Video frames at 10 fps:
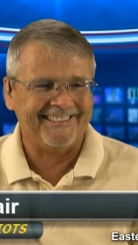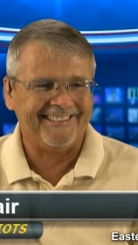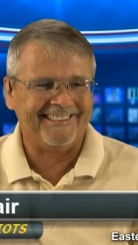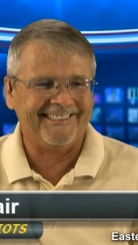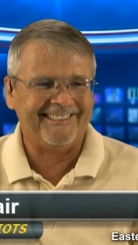
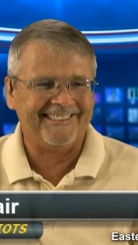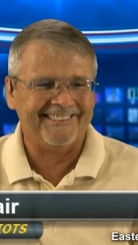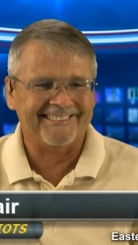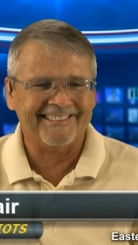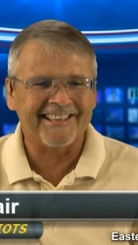
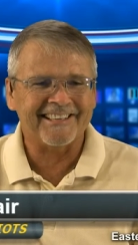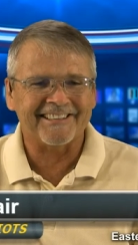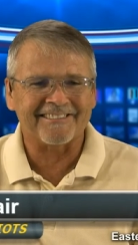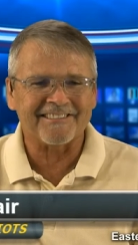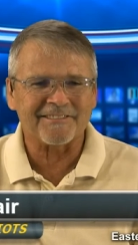It's
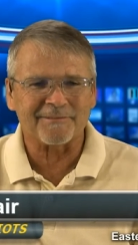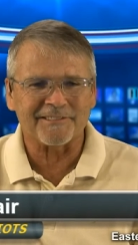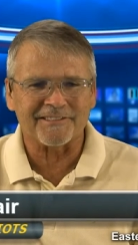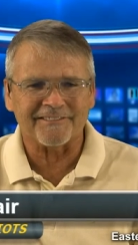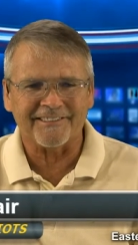like
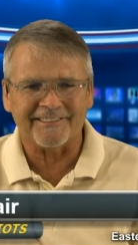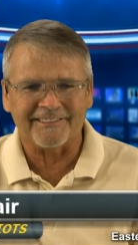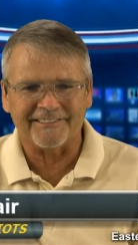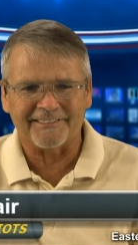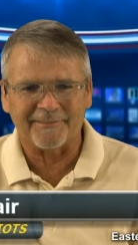Christmas around
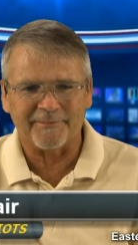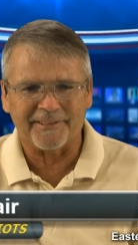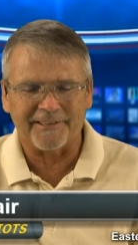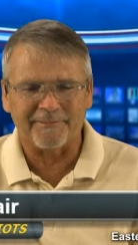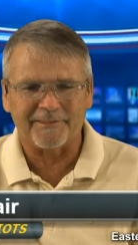here
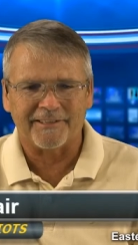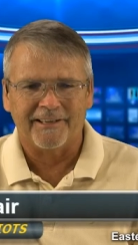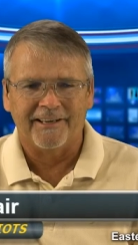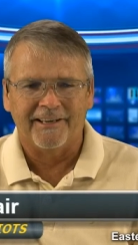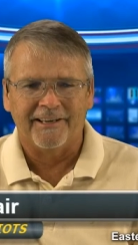sometimes.
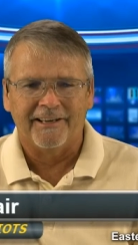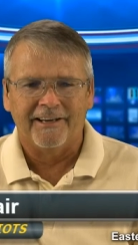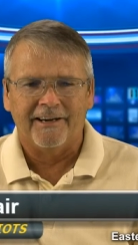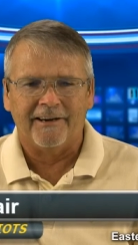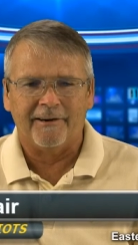
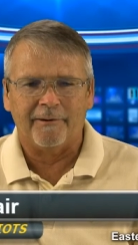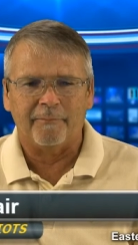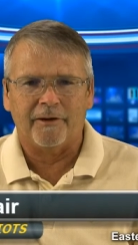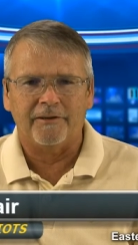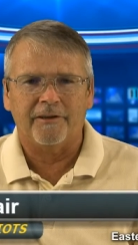
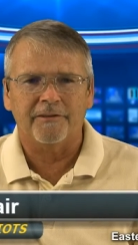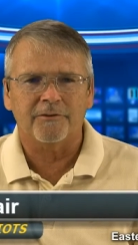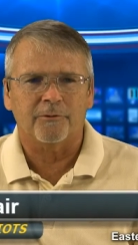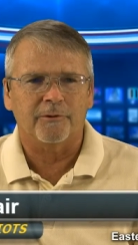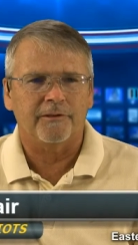Another
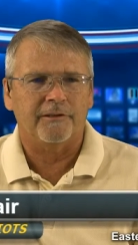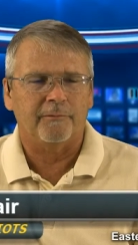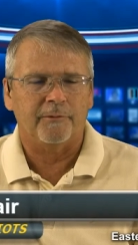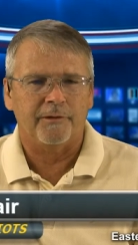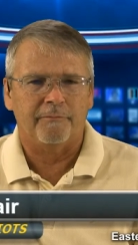toy
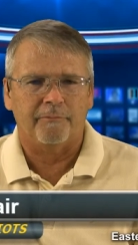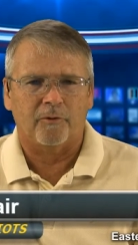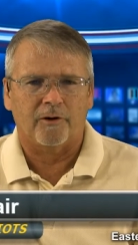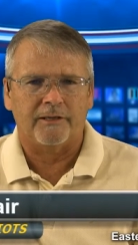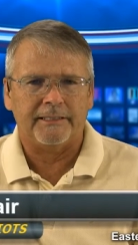that we've
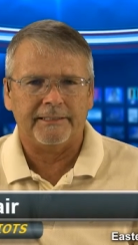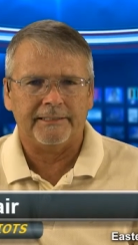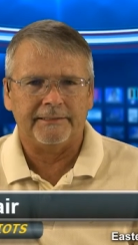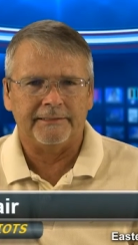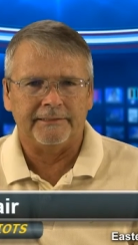brought in